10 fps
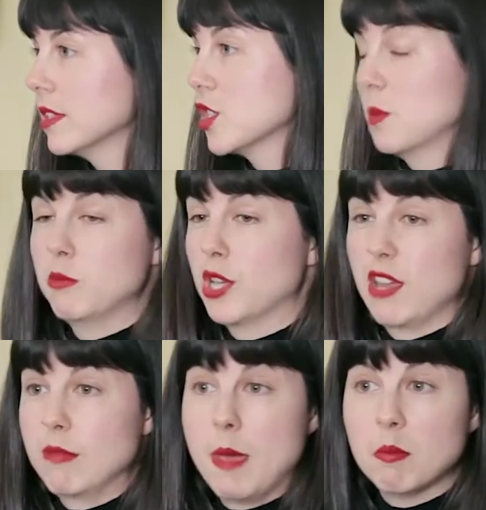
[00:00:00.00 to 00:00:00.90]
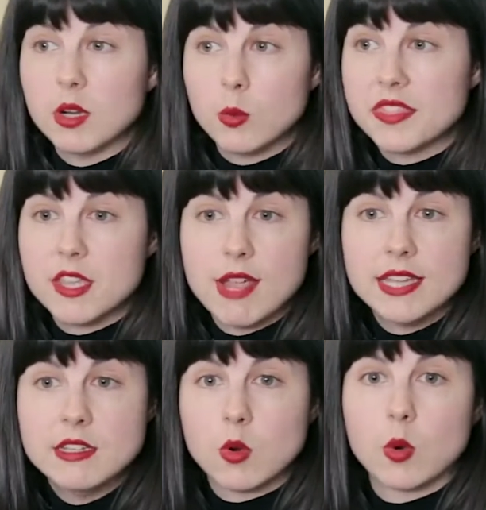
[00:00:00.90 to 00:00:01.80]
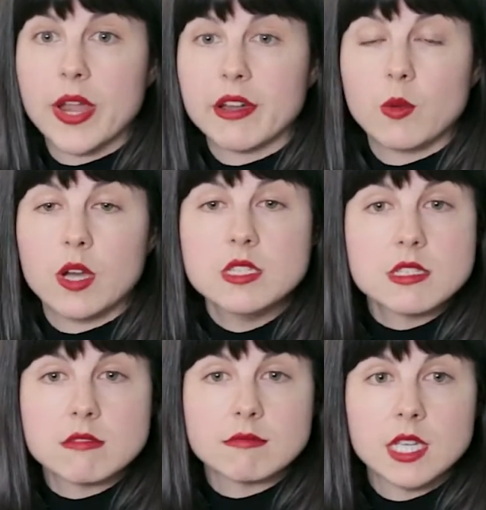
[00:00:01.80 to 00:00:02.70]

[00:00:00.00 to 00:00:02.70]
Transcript: so people can't remember what they read or where it was.